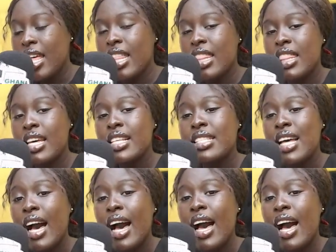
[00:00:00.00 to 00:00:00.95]
these
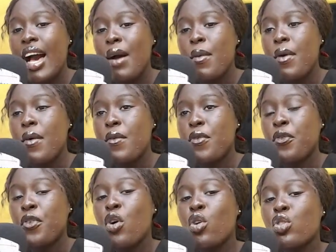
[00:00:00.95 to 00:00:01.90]
are
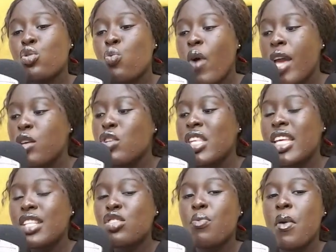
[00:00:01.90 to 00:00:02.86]
fields where you
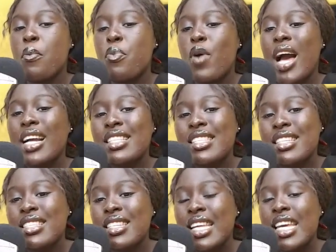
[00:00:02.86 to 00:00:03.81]
need to be
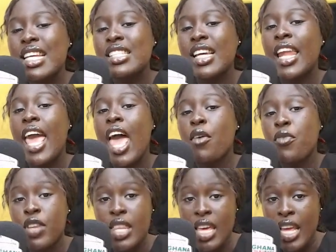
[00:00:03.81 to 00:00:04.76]
practicing each and
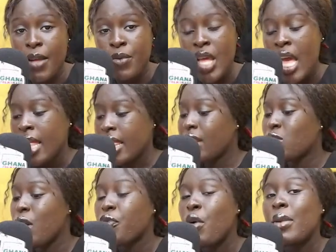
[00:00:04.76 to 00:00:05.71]
every day. That's
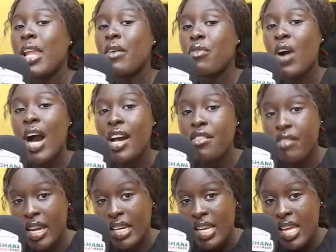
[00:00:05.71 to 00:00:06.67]
why from level
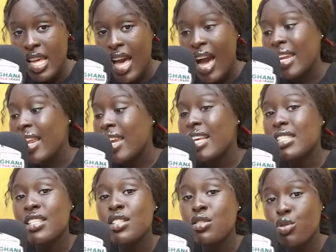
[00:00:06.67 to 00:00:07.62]
100 at the
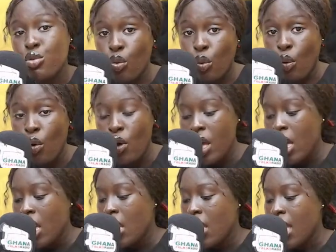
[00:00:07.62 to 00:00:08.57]
nursing school,
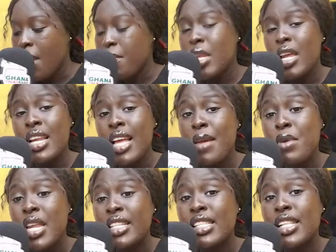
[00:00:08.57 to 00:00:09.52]

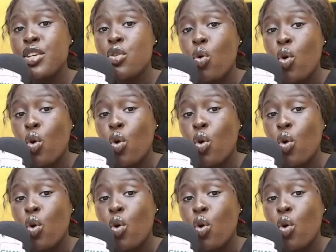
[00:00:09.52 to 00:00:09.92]
immediately